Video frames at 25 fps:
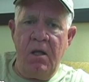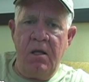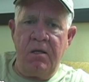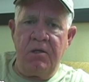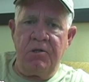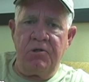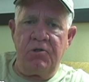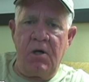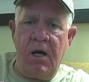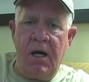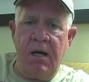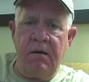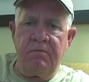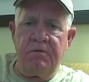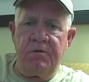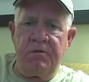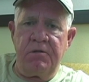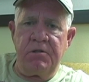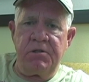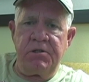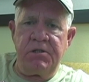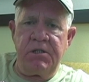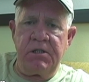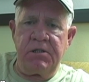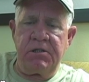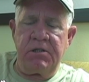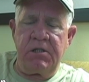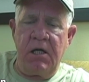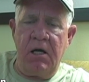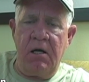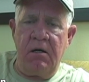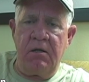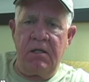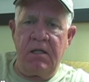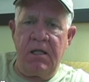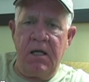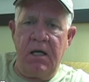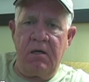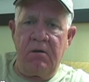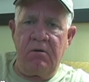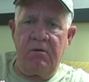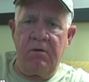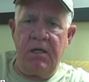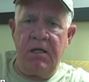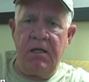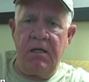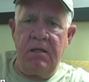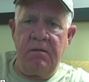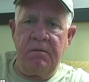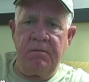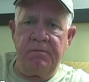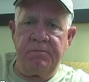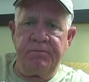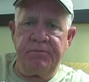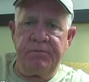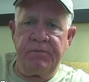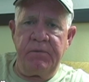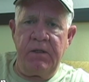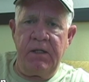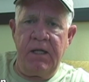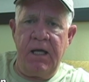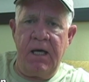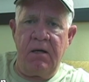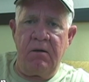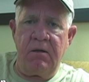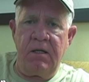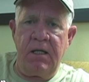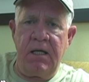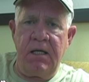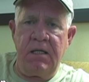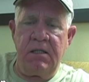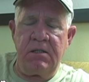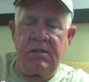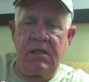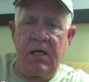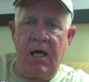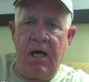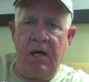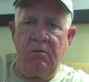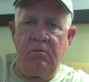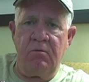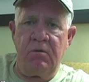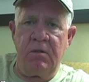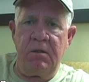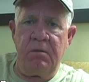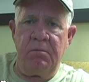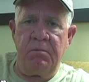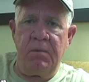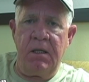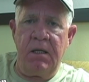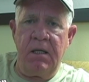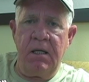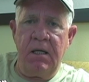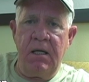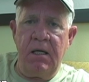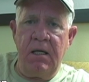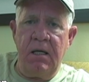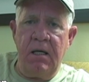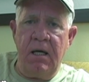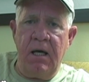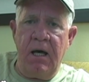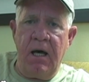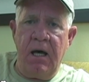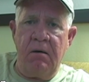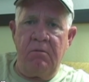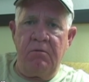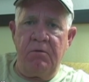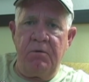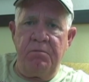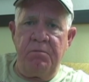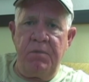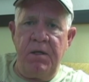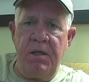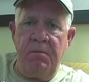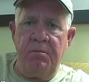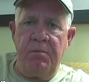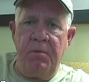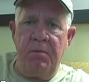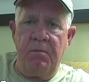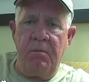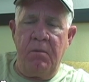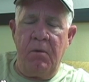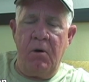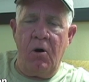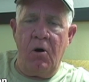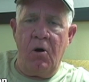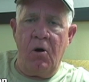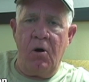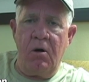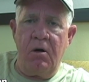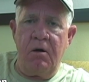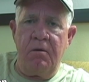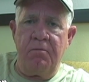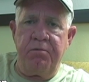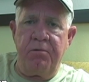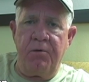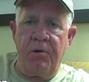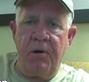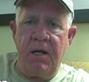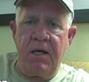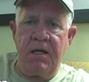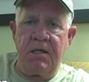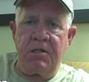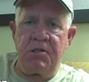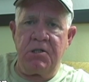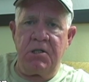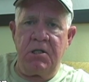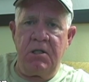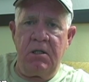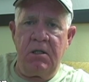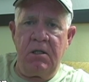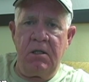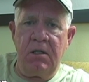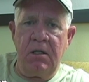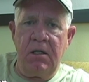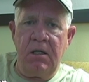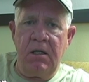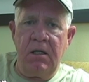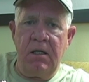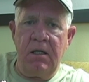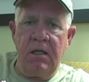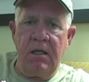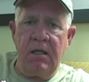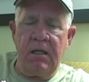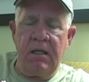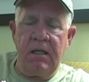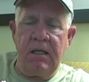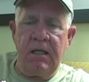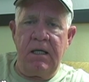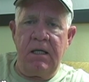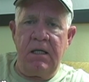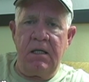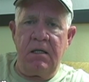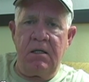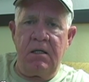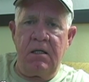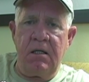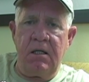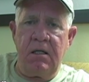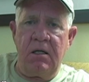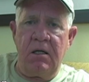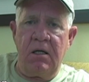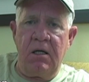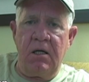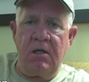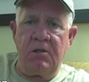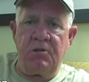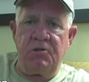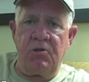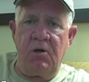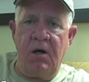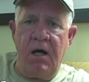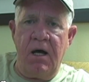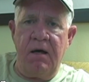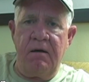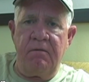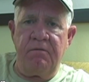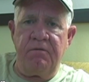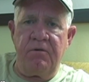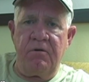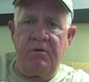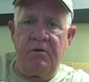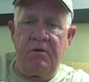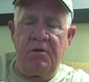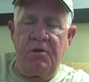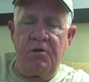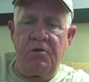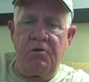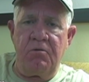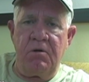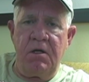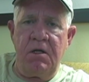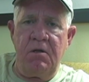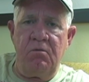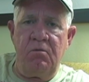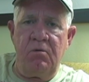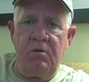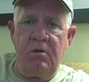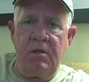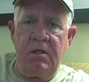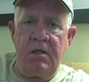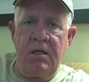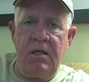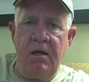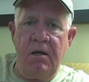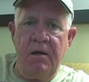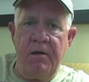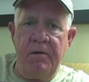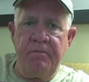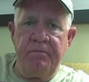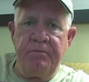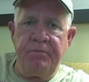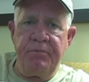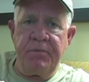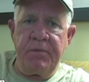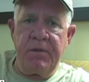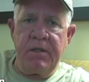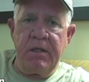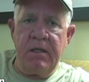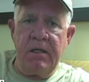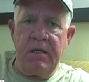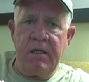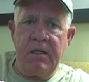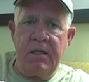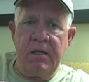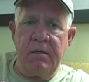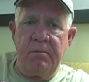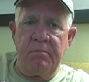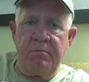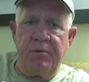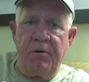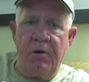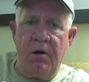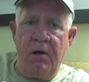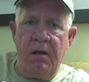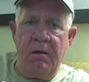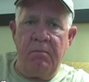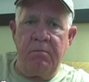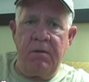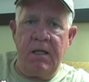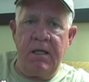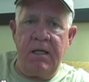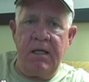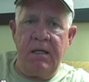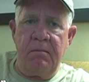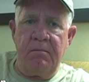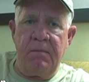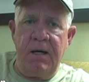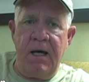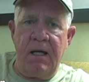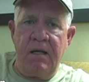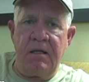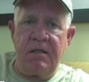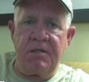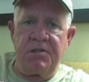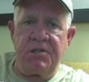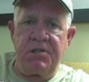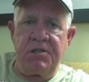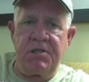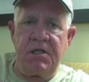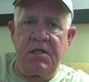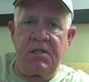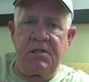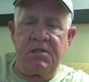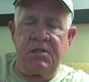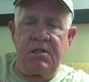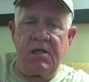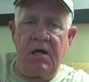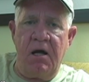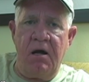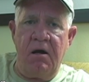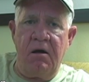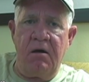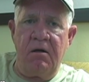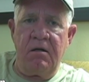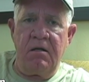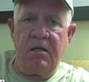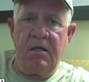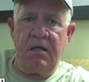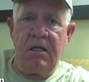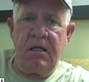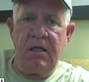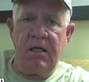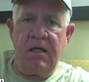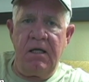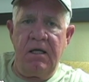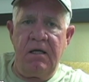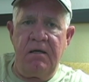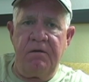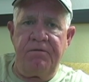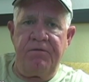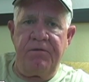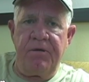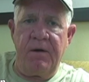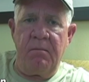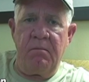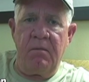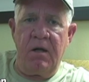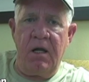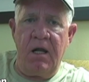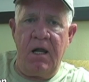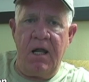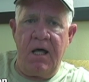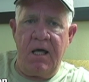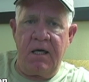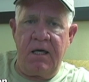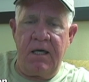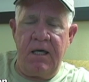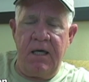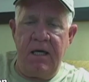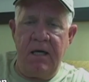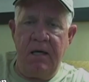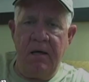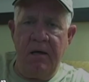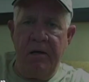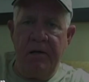driver and a 6-iron to that green. Nowadays, I would be hard pressed to get a driver and 3-wood and probably about a 6-iron if I'm lucky.